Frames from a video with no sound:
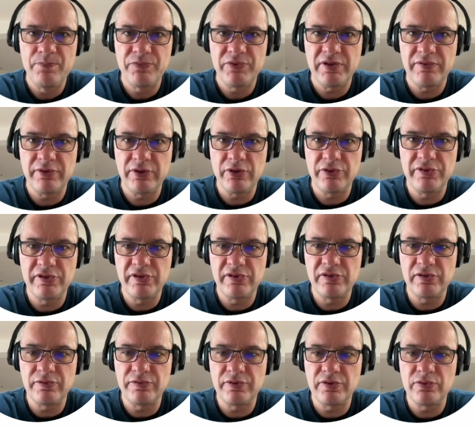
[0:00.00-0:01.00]
The
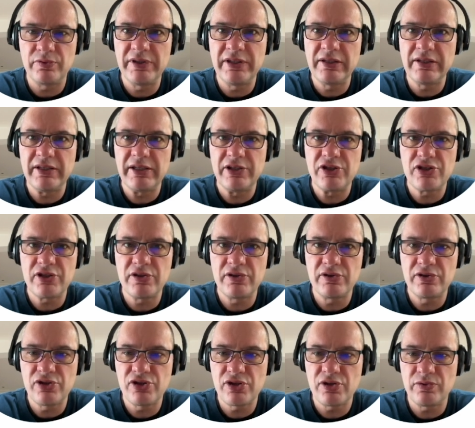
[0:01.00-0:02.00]
velocities of the real
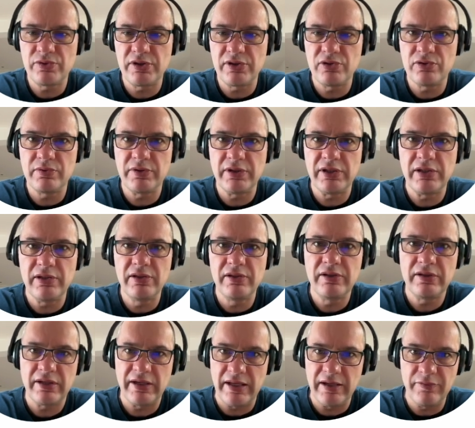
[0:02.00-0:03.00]
agent, shown in green,
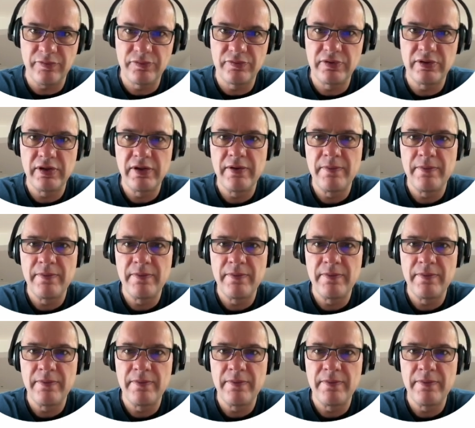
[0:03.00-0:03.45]
left,